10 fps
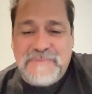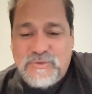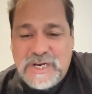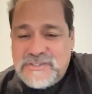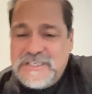me
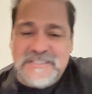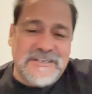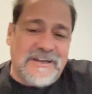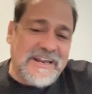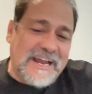
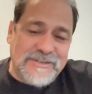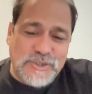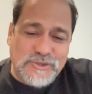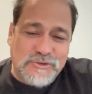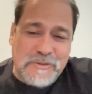questions on how
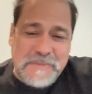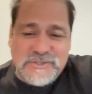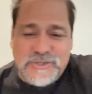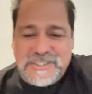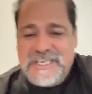did you do the
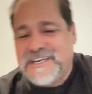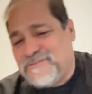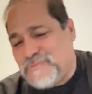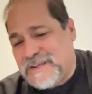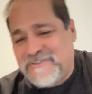metrics here
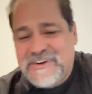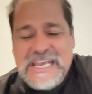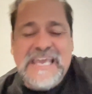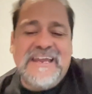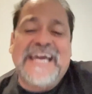and whatever.
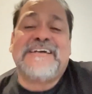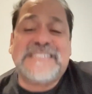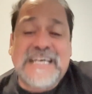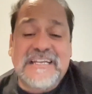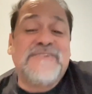And I
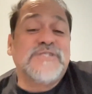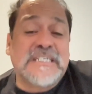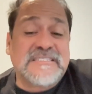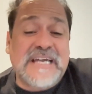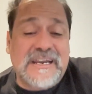could tell he was
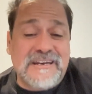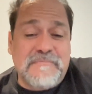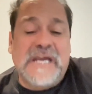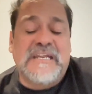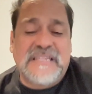excited
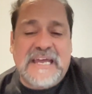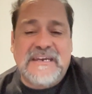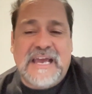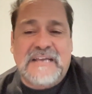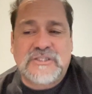about it. And that
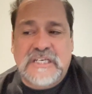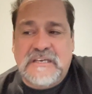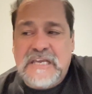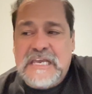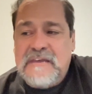
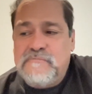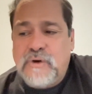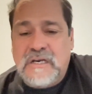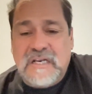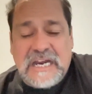actually
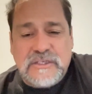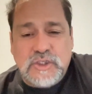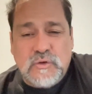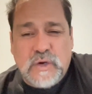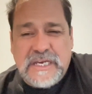brought a lot of
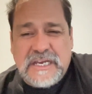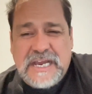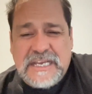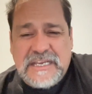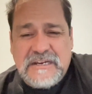joy to
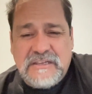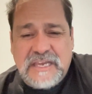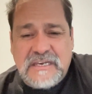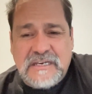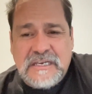kind of hear
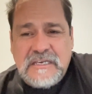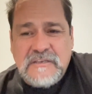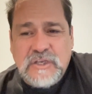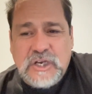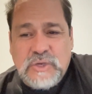that,
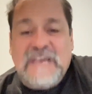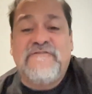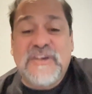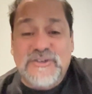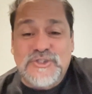he
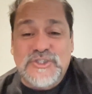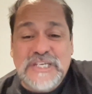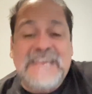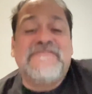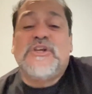feels,
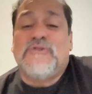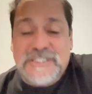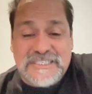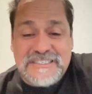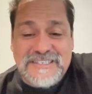even though
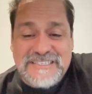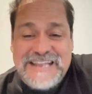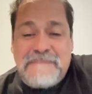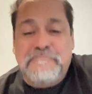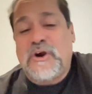he's
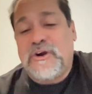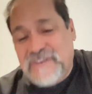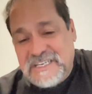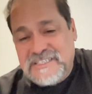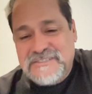not part of
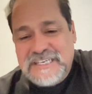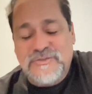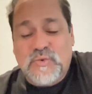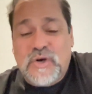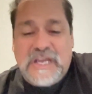it,
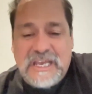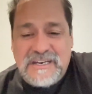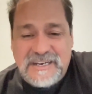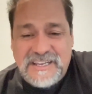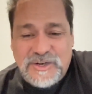he's working at
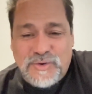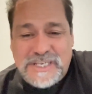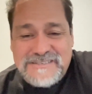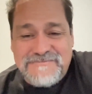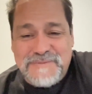another
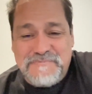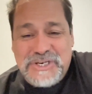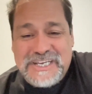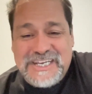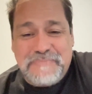quantum
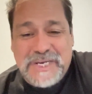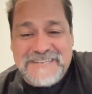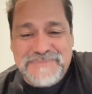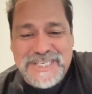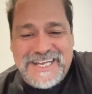computing company
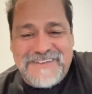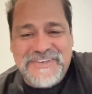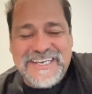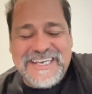himself.